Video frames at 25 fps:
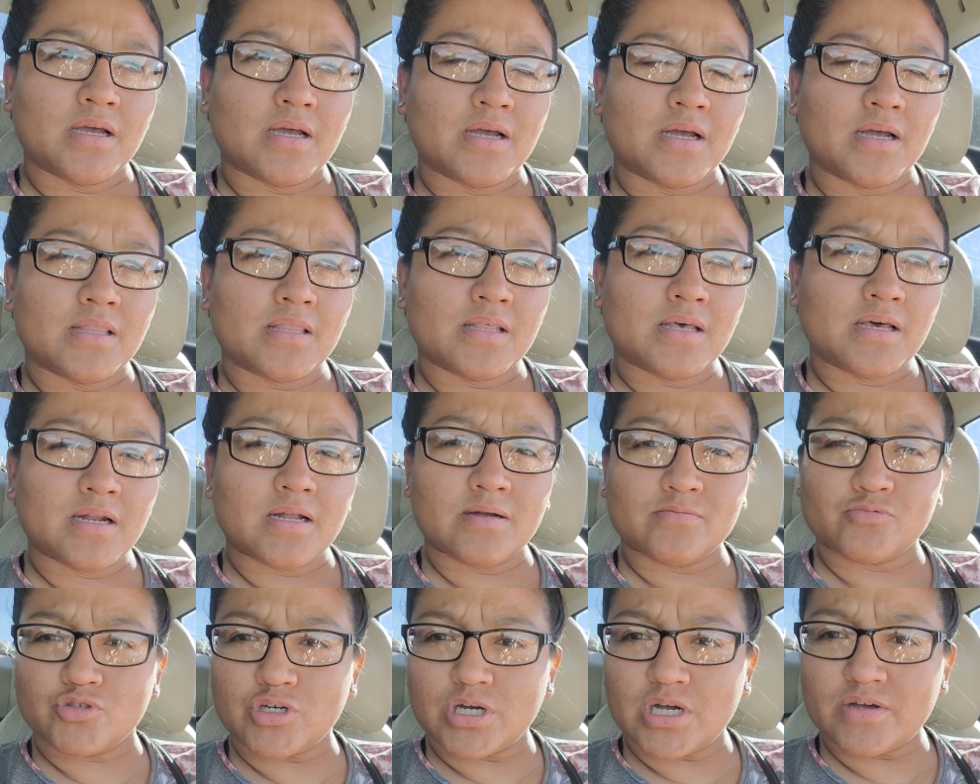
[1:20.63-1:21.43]
And then
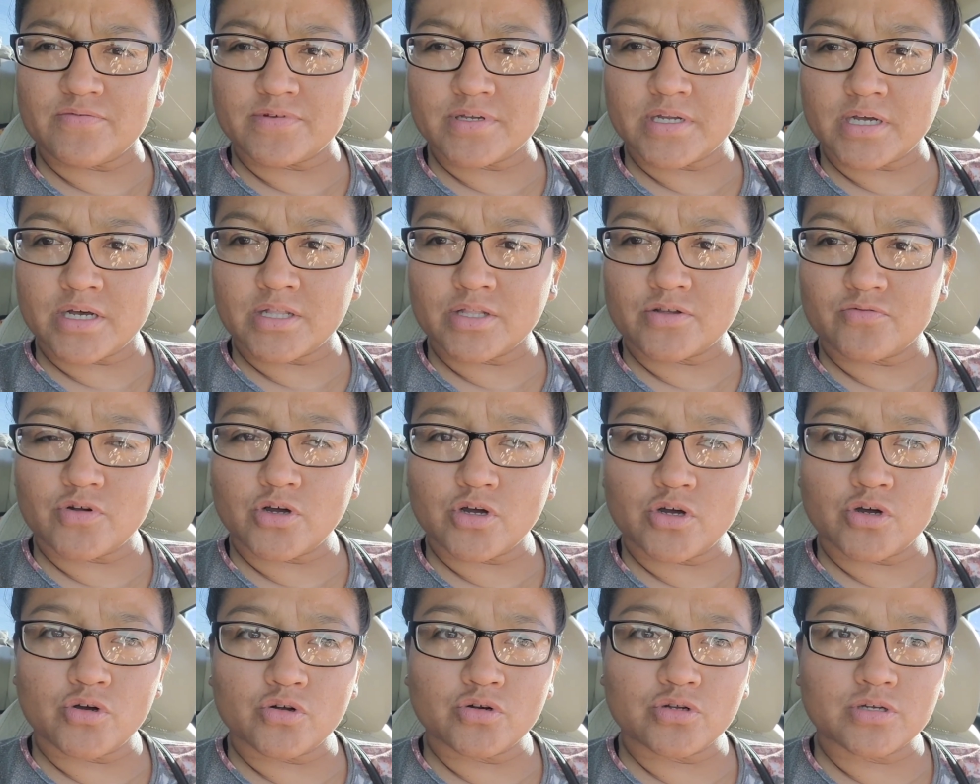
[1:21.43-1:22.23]
I'm driving down the
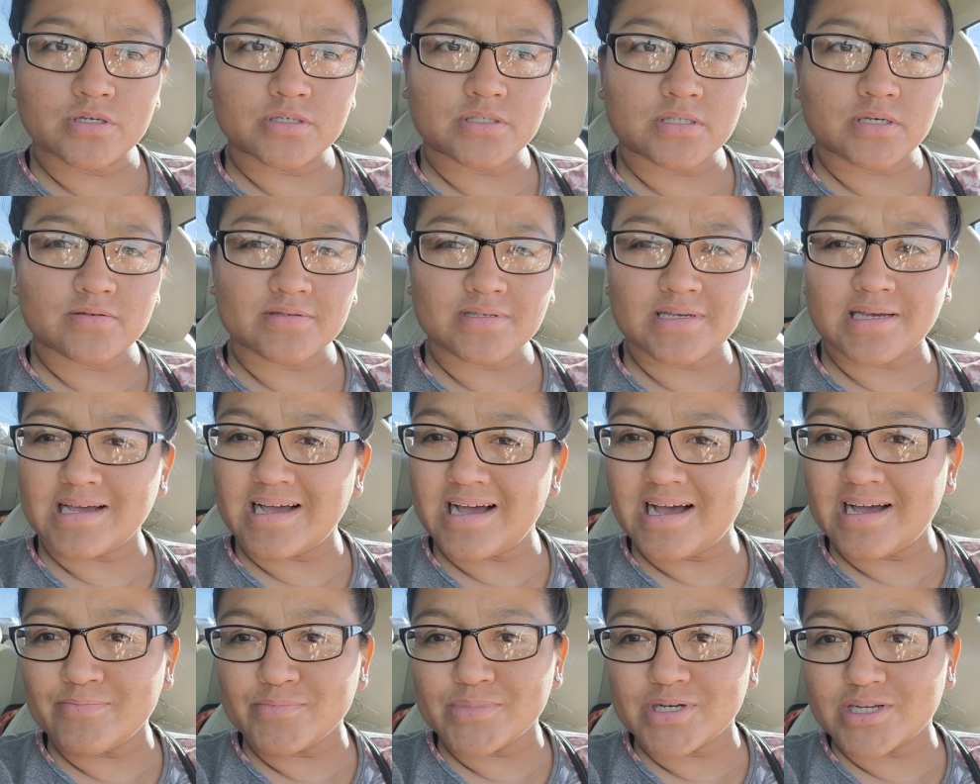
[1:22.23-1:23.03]
road because I was like,
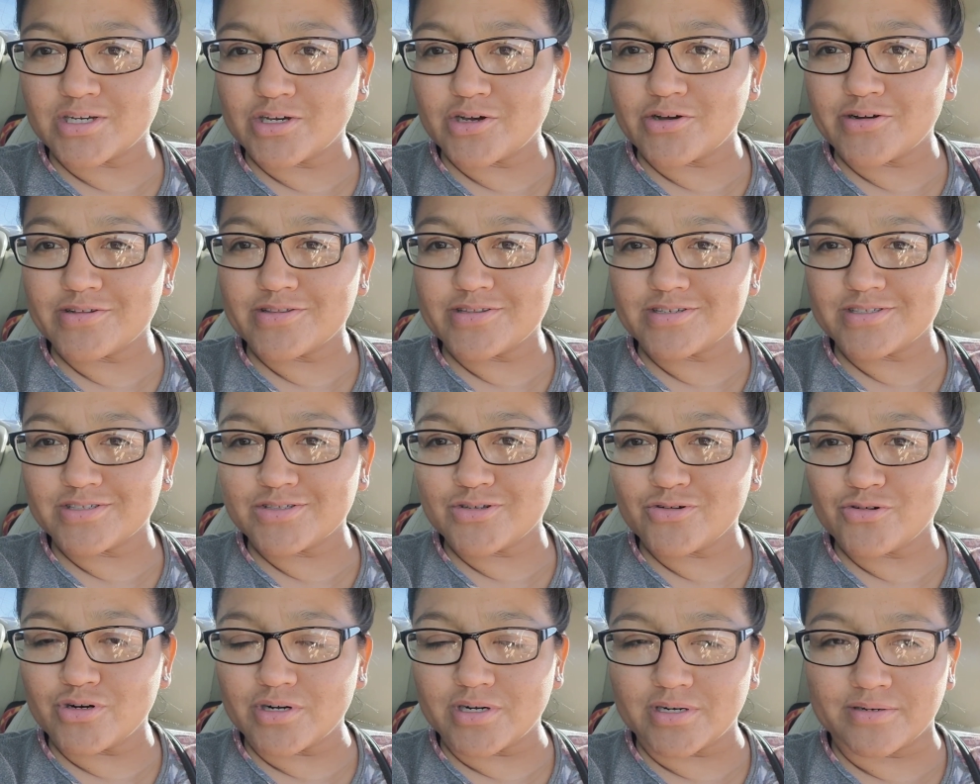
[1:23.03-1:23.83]
I'm going to go to the
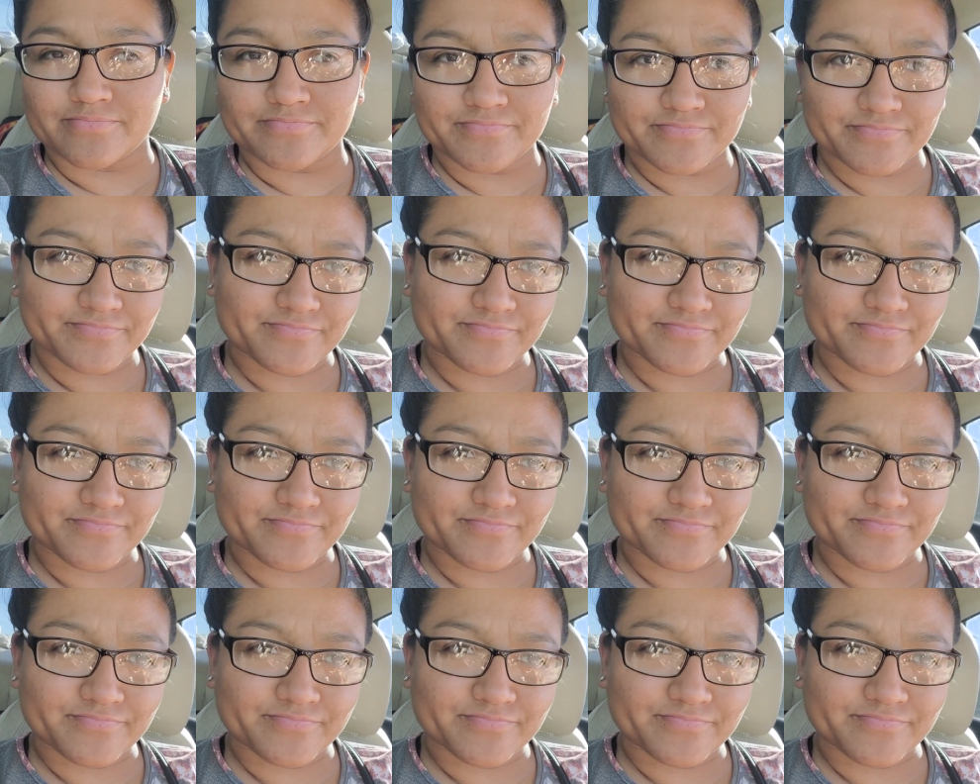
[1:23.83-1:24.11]
store.